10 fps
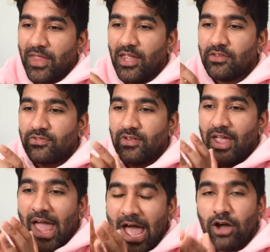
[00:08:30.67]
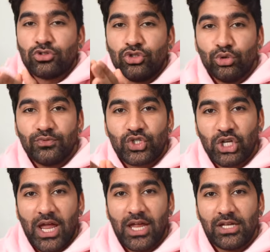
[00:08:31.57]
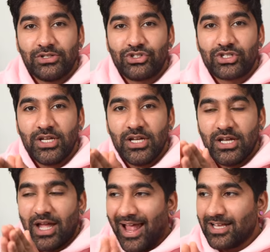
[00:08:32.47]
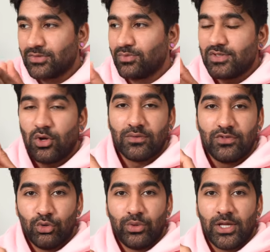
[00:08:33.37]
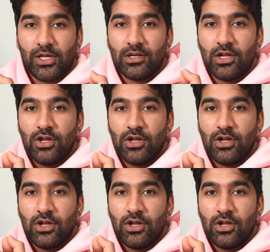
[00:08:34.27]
it's how you've changed as a result of doing it,